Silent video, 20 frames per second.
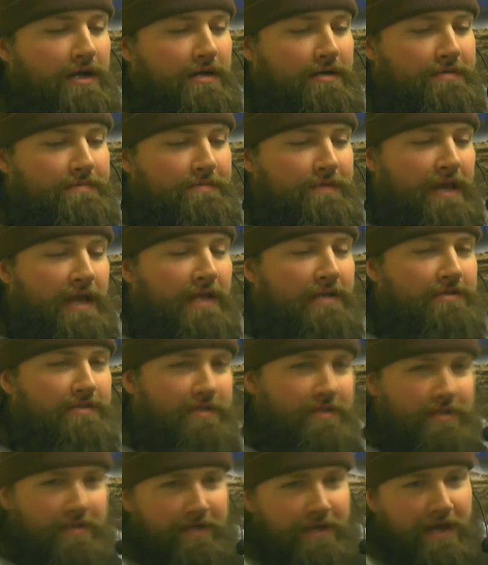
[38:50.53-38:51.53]
Actually,
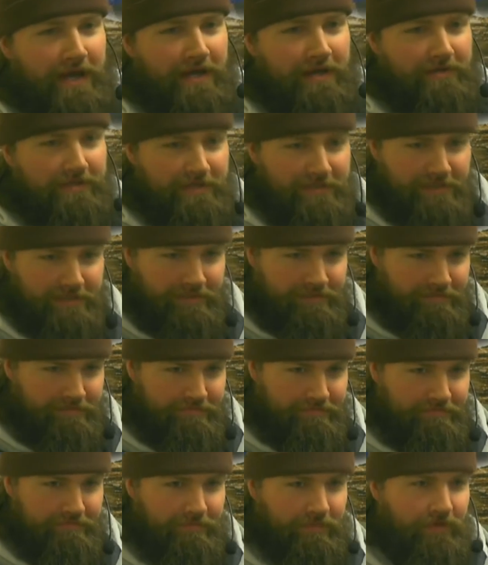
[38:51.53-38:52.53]
the guy who just
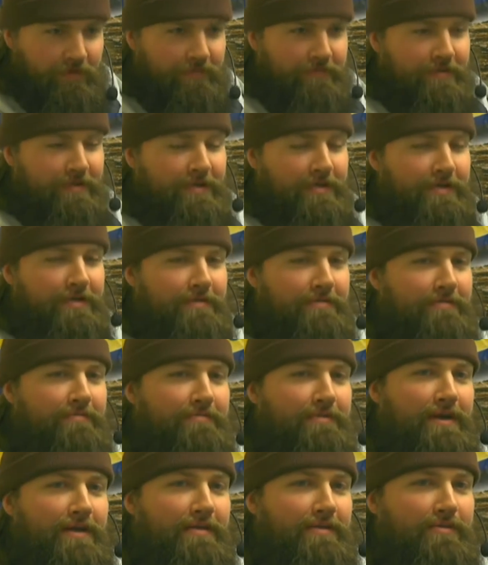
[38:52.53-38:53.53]
moved
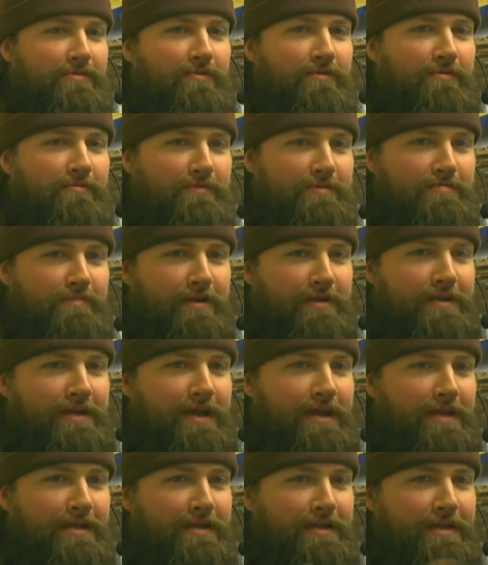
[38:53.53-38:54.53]
around the corner was my
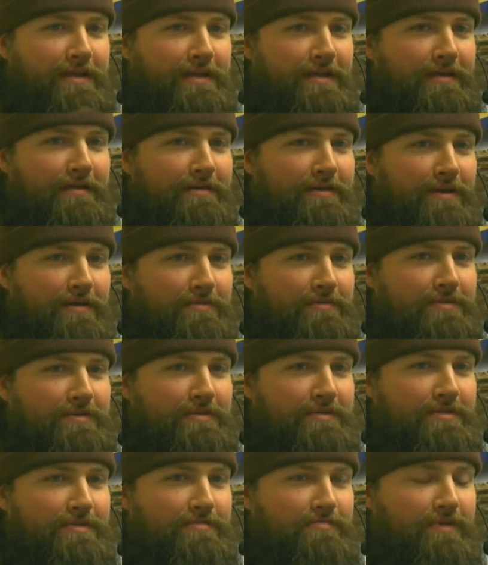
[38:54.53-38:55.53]
dad. He coaches
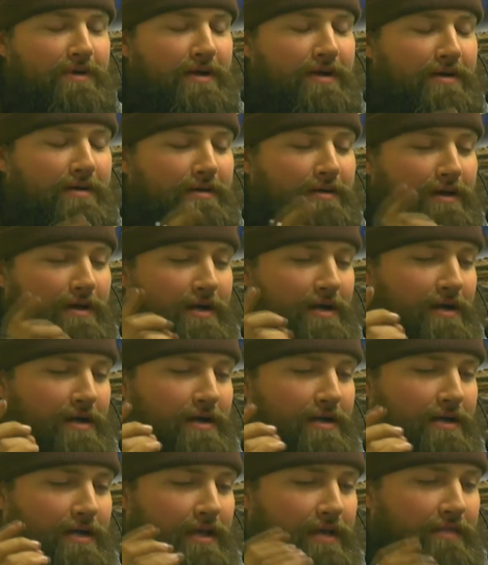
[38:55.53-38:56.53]
as
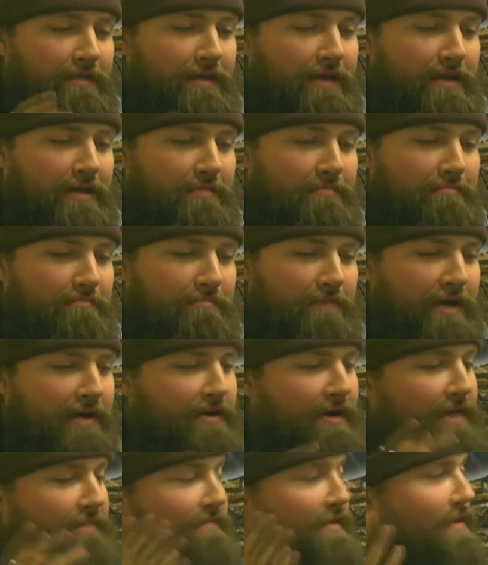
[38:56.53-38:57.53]
well. And then my
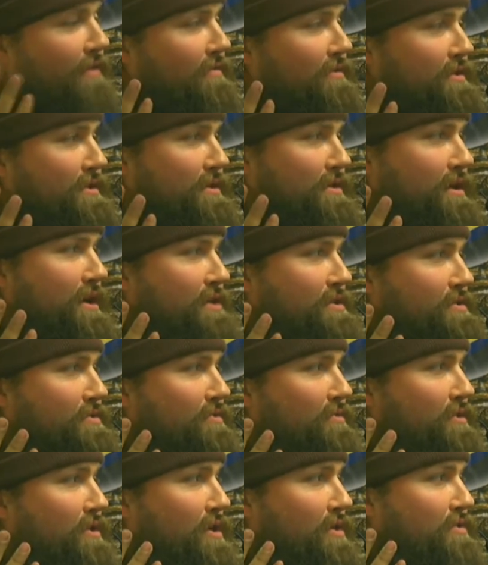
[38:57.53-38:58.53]
grandfather was a high school
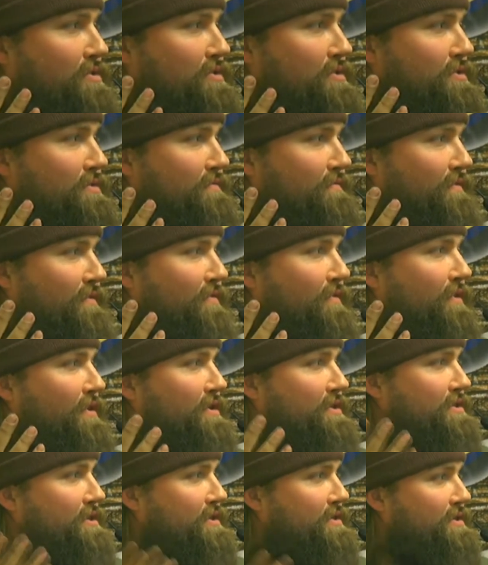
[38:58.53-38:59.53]
coach for
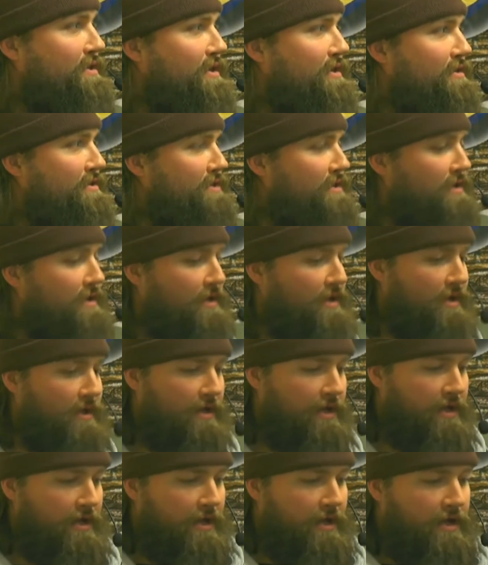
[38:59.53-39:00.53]
36 years.
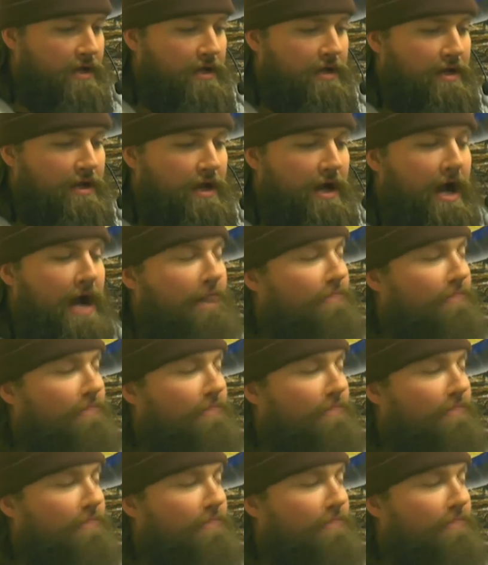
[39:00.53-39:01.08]
I would